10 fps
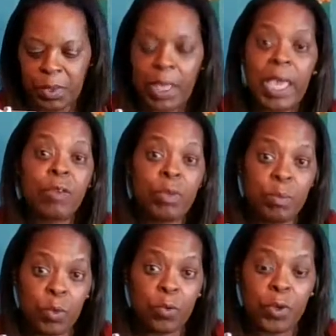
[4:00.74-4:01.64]
and
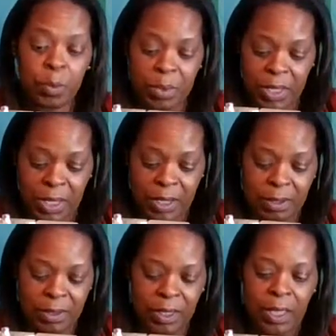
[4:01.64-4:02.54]
remove your
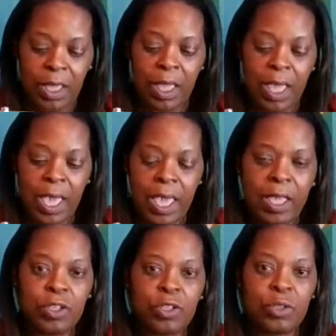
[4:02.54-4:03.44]
pins
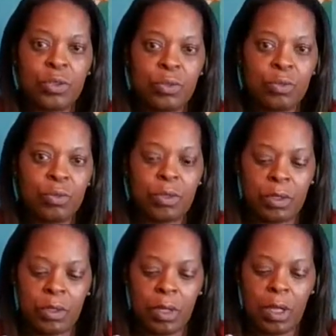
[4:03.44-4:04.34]
as you
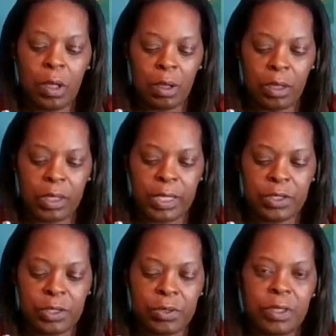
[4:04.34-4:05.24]
get
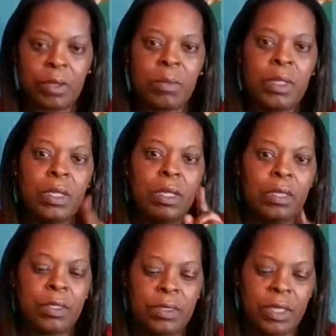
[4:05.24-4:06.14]
to them.
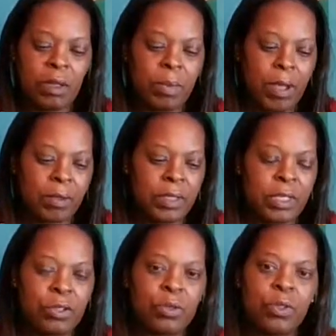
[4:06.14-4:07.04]
The thing about
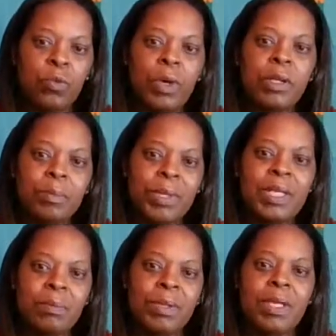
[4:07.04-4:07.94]
knit too, you want to pin